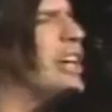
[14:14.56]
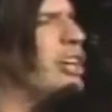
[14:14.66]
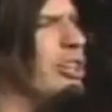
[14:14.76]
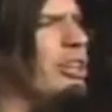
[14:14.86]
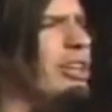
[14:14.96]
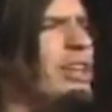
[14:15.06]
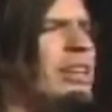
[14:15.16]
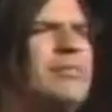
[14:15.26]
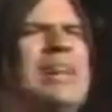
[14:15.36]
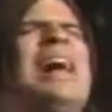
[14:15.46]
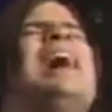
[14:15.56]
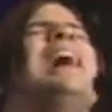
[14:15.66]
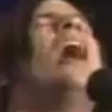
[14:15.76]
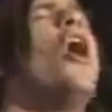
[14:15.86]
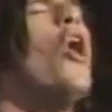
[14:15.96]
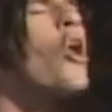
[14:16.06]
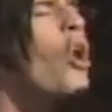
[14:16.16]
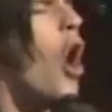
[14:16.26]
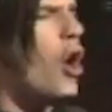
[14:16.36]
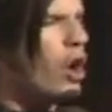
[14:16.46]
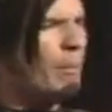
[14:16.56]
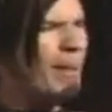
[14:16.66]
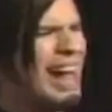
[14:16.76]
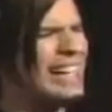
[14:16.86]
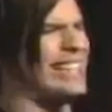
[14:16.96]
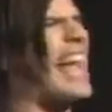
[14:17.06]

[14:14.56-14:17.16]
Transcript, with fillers: those numbers kind of speak for themselves. Like, you don't sell